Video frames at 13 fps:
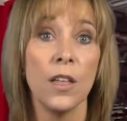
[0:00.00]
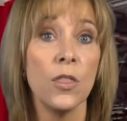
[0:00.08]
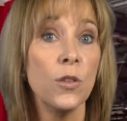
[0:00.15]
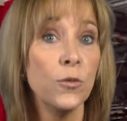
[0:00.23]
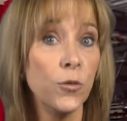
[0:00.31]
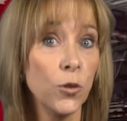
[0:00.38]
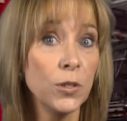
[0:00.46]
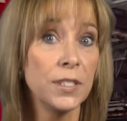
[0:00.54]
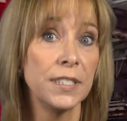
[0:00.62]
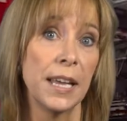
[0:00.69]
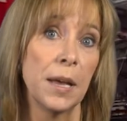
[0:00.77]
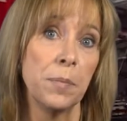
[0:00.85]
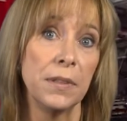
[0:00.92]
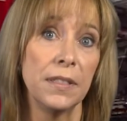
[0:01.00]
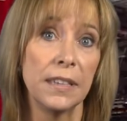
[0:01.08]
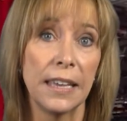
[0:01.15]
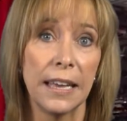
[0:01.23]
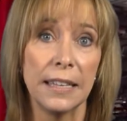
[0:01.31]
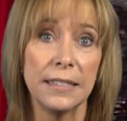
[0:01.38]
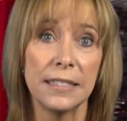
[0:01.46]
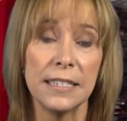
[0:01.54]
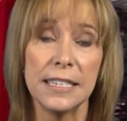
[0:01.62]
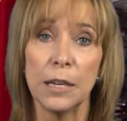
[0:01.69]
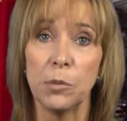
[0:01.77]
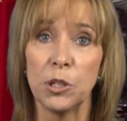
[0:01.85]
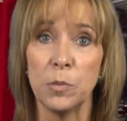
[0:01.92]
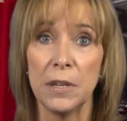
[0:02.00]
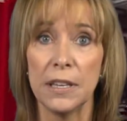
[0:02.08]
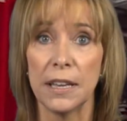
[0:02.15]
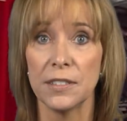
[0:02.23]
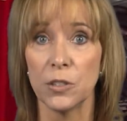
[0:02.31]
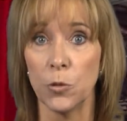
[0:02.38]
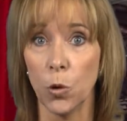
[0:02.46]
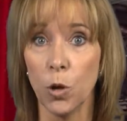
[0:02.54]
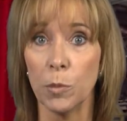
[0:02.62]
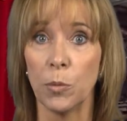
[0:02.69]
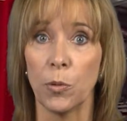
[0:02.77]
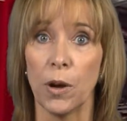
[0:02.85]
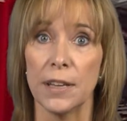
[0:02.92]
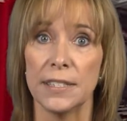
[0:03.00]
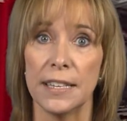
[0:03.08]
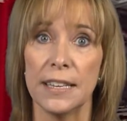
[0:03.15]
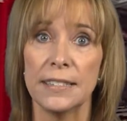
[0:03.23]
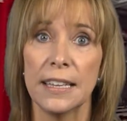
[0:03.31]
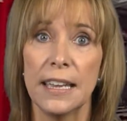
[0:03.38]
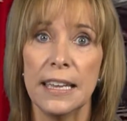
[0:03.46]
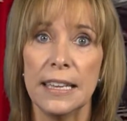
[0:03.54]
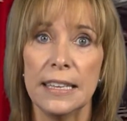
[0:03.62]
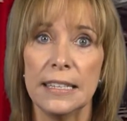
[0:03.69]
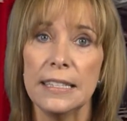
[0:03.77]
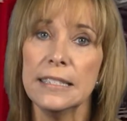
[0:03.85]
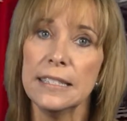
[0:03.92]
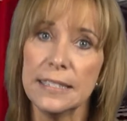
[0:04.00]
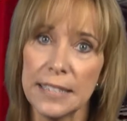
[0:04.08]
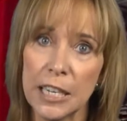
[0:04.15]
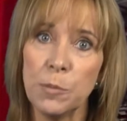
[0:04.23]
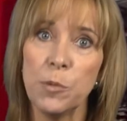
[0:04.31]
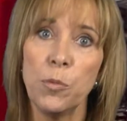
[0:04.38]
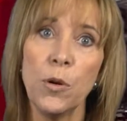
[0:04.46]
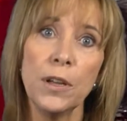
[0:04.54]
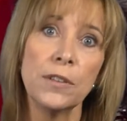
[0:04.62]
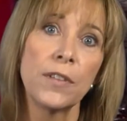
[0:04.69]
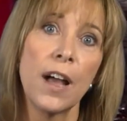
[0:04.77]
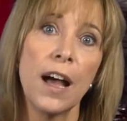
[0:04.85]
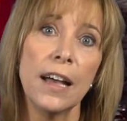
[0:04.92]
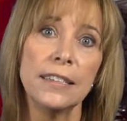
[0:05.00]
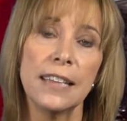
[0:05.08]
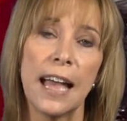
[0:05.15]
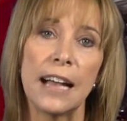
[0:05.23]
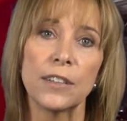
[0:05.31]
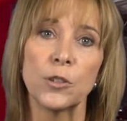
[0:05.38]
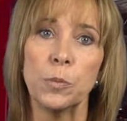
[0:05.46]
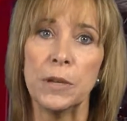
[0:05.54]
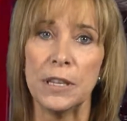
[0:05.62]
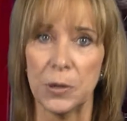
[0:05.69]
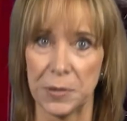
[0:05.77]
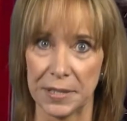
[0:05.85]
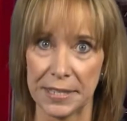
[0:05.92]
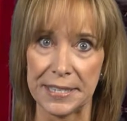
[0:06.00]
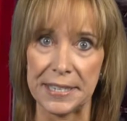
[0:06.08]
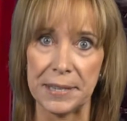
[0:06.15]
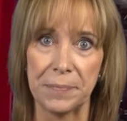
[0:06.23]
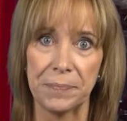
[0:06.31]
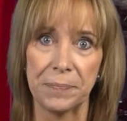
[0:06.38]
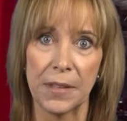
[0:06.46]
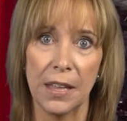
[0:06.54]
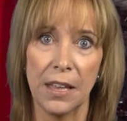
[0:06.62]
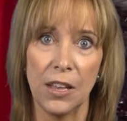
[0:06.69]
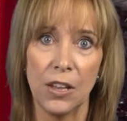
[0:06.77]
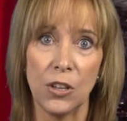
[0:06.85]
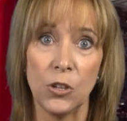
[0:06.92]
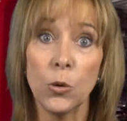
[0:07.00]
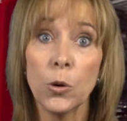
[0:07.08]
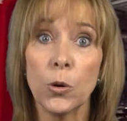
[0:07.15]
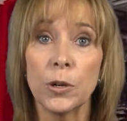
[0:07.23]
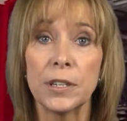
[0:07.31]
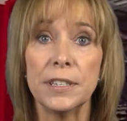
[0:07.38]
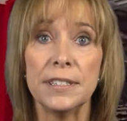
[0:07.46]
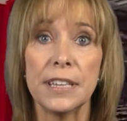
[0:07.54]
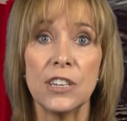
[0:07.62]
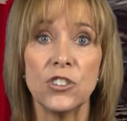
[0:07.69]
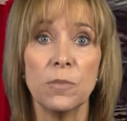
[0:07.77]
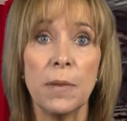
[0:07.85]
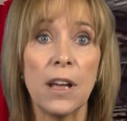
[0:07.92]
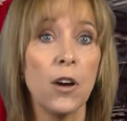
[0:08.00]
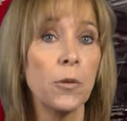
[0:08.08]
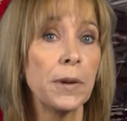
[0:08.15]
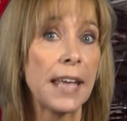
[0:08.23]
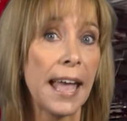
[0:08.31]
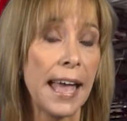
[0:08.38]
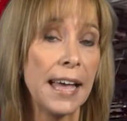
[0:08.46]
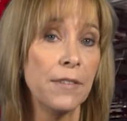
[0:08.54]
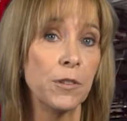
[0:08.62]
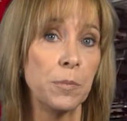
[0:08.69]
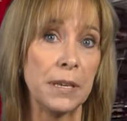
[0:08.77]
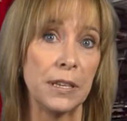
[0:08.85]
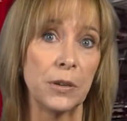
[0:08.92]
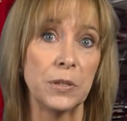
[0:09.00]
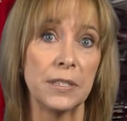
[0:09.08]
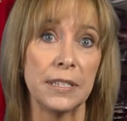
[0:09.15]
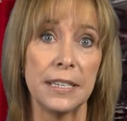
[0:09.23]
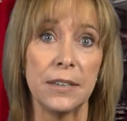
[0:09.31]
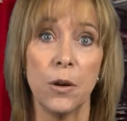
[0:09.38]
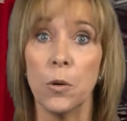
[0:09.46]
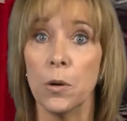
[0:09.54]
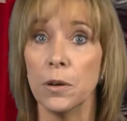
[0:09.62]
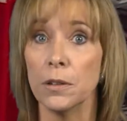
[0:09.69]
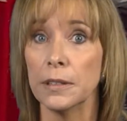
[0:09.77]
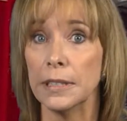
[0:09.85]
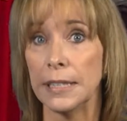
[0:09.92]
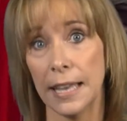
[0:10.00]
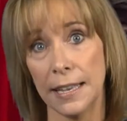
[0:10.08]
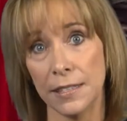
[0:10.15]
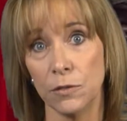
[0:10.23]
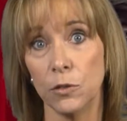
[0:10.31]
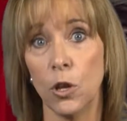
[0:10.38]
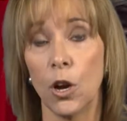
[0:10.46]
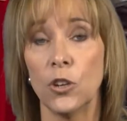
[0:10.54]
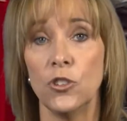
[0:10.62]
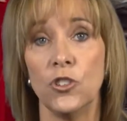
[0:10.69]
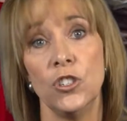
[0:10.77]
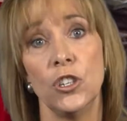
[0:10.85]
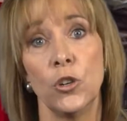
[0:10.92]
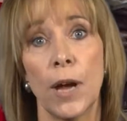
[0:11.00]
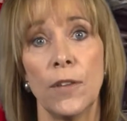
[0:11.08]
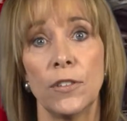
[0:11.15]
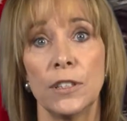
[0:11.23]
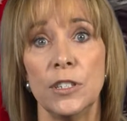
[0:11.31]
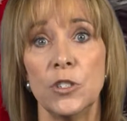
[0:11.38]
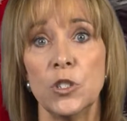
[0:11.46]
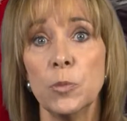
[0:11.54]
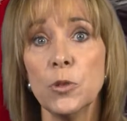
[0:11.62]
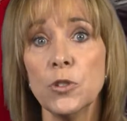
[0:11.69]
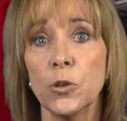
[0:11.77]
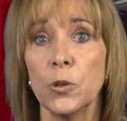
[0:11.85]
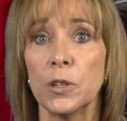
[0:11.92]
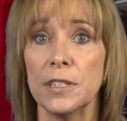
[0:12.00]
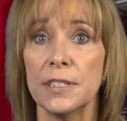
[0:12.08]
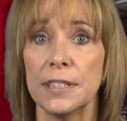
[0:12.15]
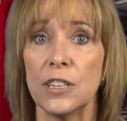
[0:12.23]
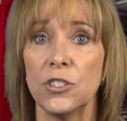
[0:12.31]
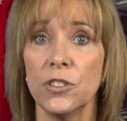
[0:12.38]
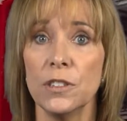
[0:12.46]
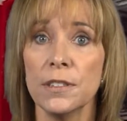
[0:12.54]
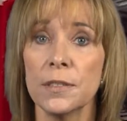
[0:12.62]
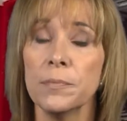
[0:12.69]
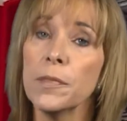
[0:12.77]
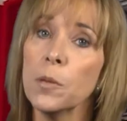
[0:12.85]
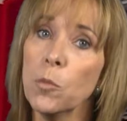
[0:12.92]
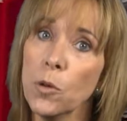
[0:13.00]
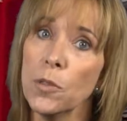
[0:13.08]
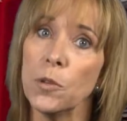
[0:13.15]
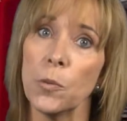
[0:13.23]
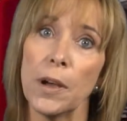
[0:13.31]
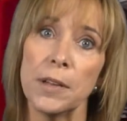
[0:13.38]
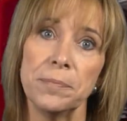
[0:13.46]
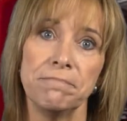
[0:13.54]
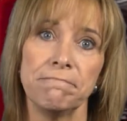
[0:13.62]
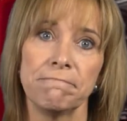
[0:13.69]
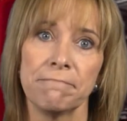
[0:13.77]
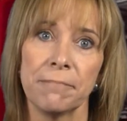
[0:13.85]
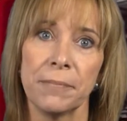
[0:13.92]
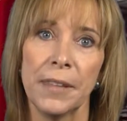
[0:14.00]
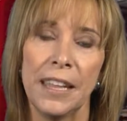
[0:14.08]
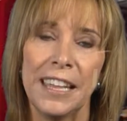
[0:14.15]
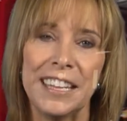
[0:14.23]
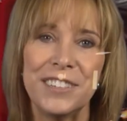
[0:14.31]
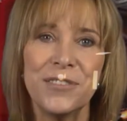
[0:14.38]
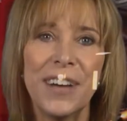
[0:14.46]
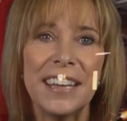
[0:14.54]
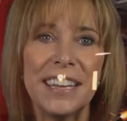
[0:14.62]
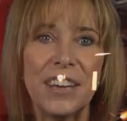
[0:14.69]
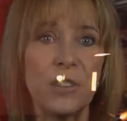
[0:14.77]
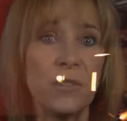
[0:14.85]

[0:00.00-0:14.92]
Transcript: The first step in the GETS and WPS enrollment process is to set up a point of contact, or POC. Your organization may already have a POC, or in case of large geographically dispersed organizations, more than one. To find out